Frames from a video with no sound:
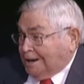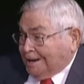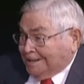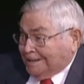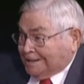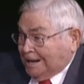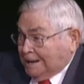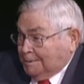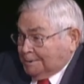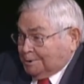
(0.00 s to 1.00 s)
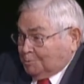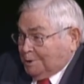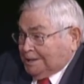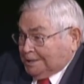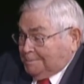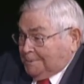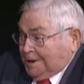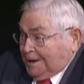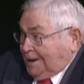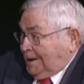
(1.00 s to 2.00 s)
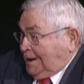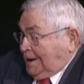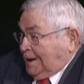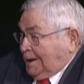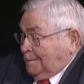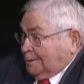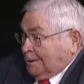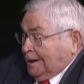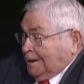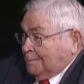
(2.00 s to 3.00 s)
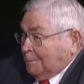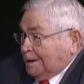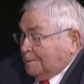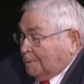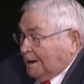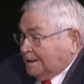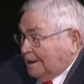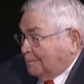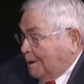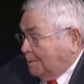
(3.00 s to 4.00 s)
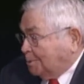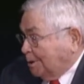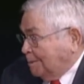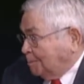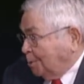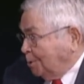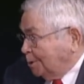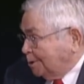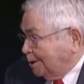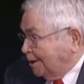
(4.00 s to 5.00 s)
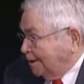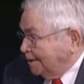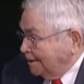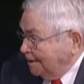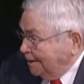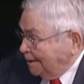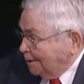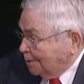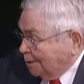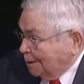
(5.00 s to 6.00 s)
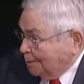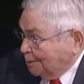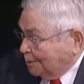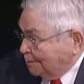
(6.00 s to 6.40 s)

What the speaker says: I could just take him and squeeze him and everything. And when he played that Rhapsody in Blue at the theater.